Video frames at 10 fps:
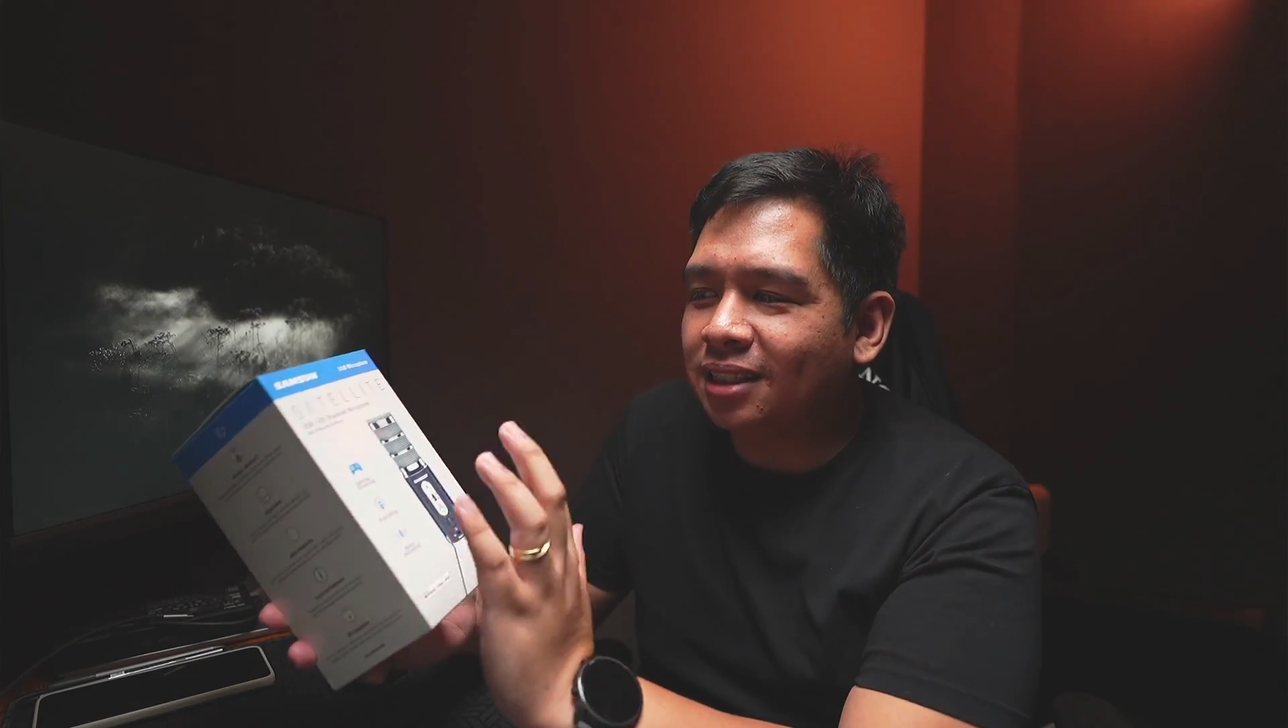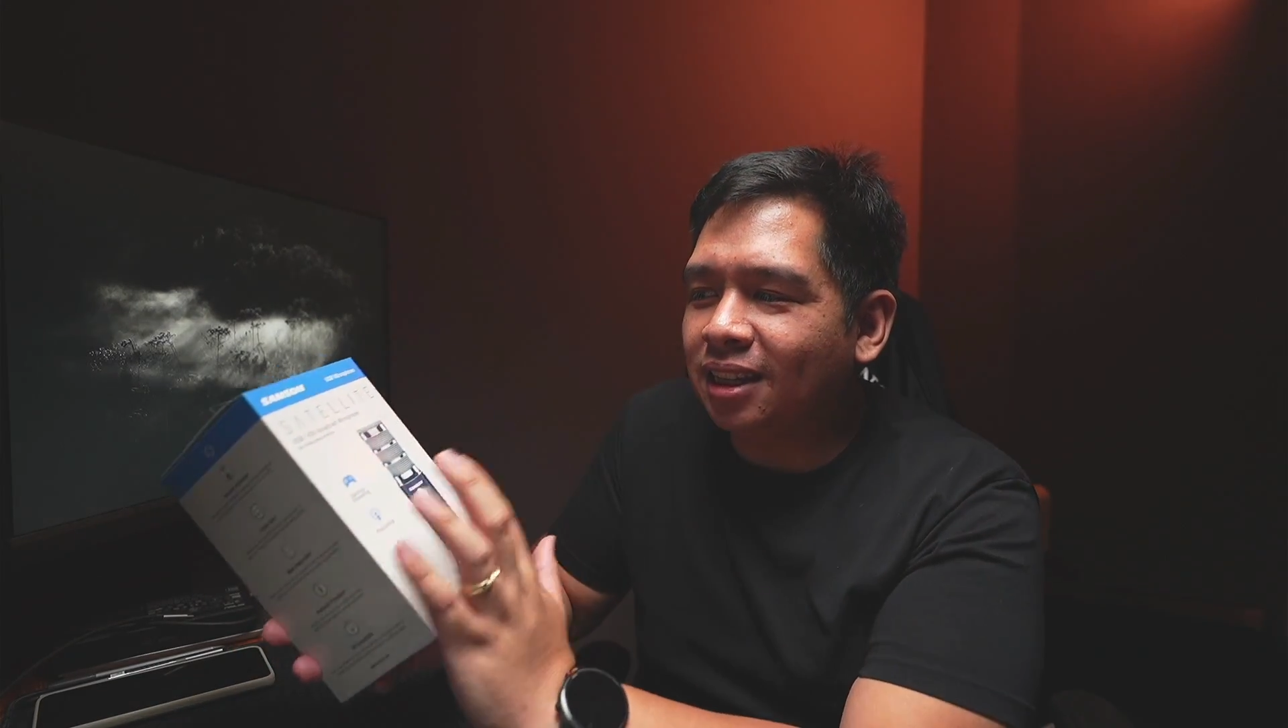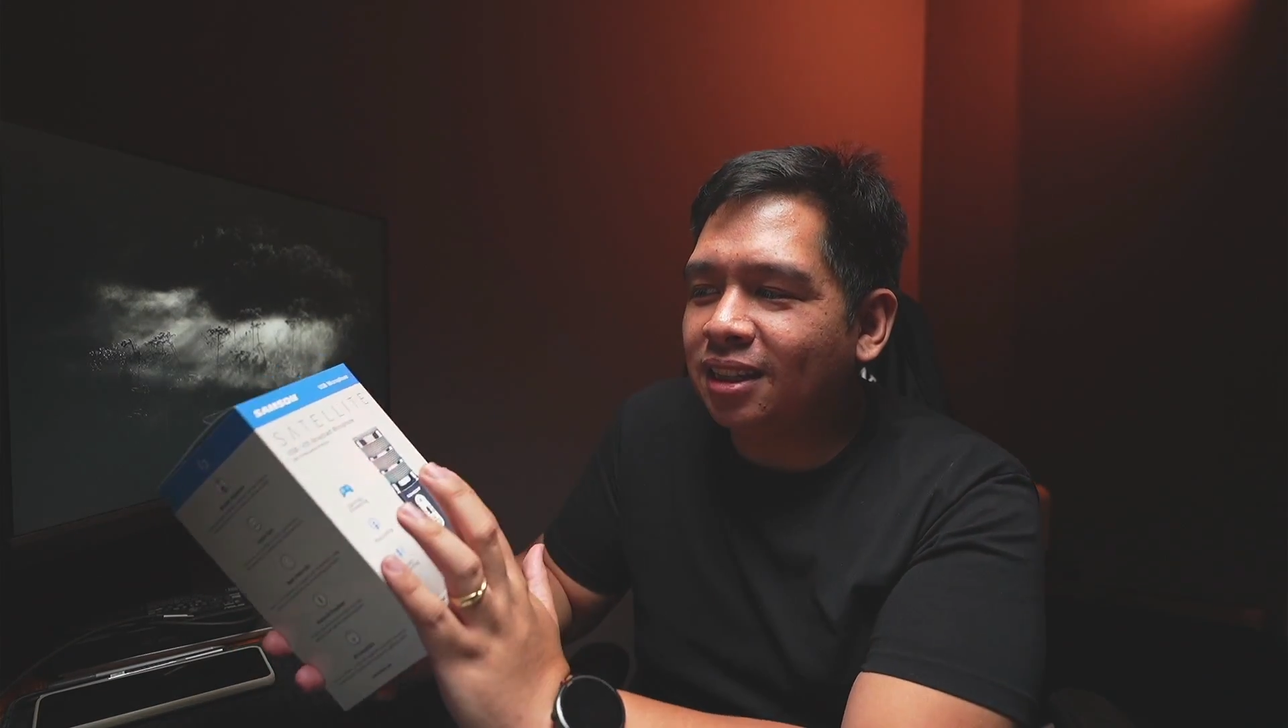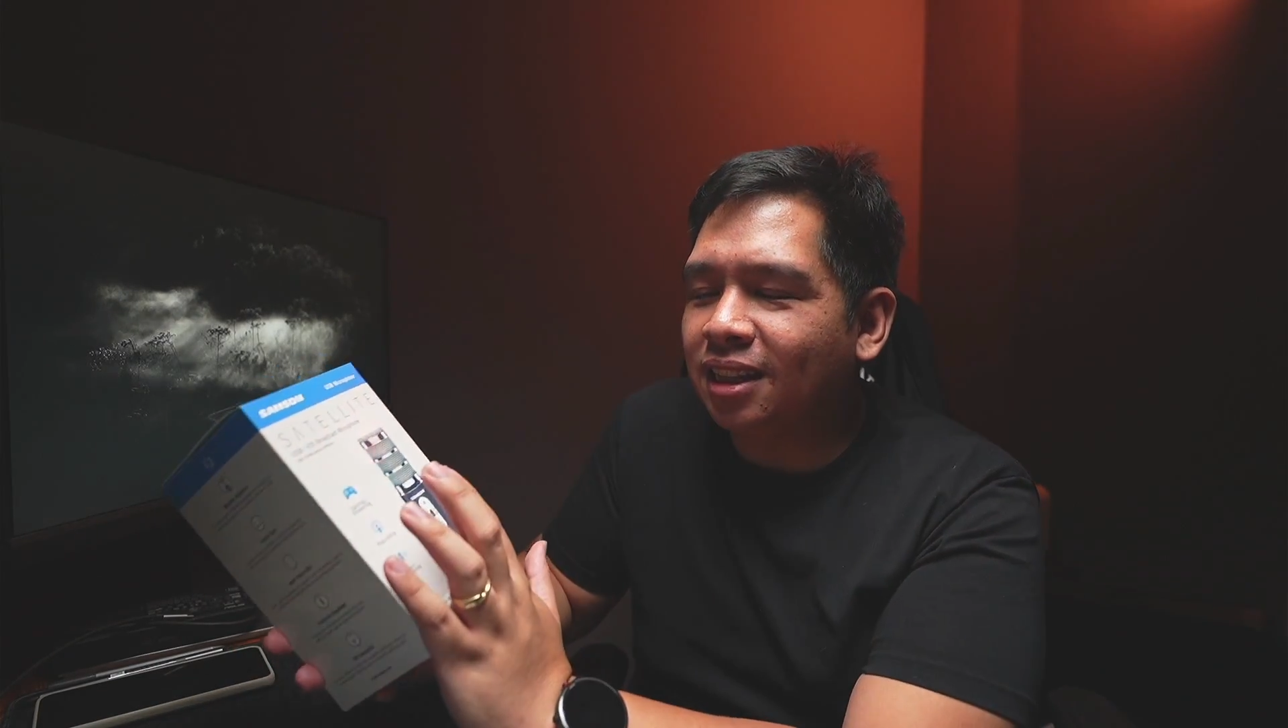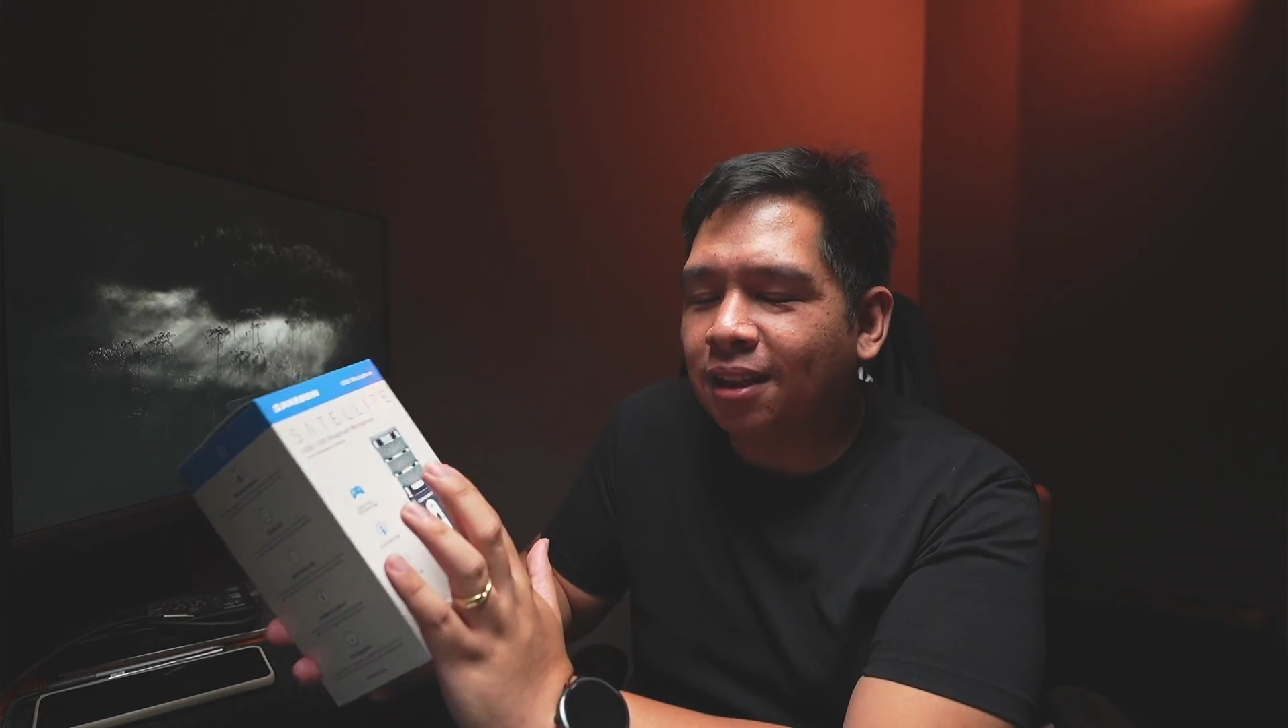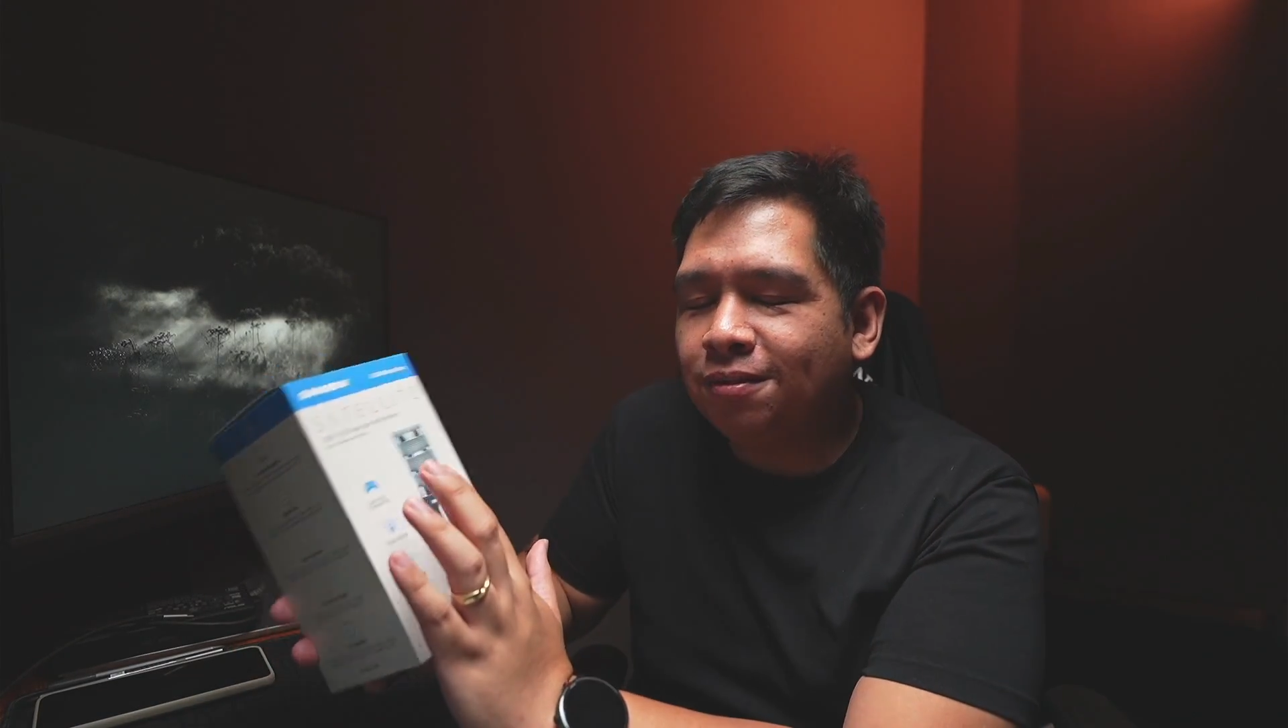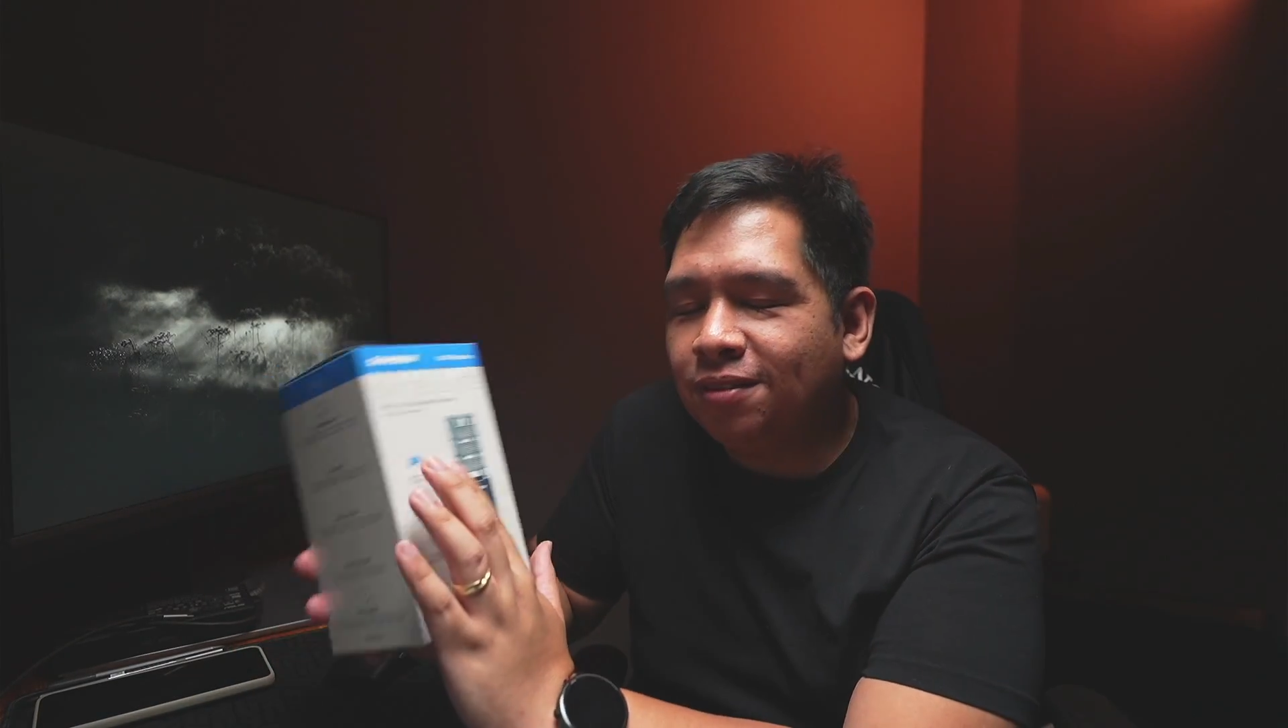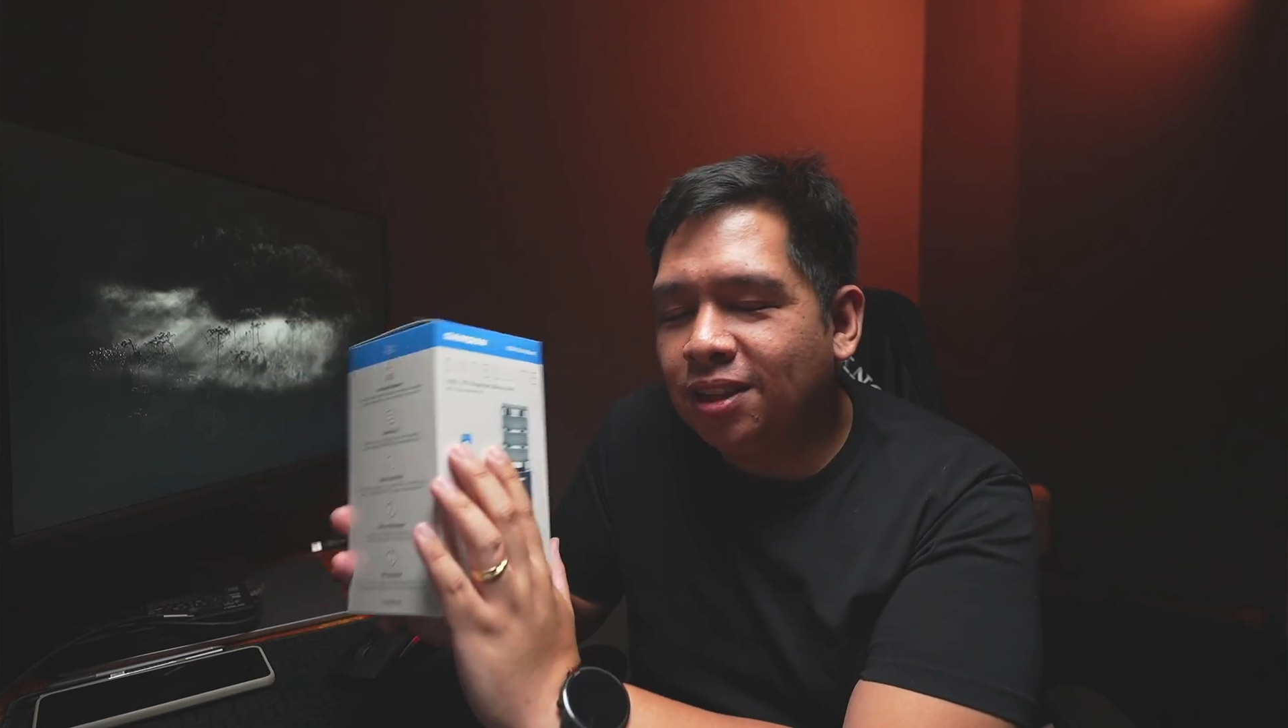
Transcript: said in that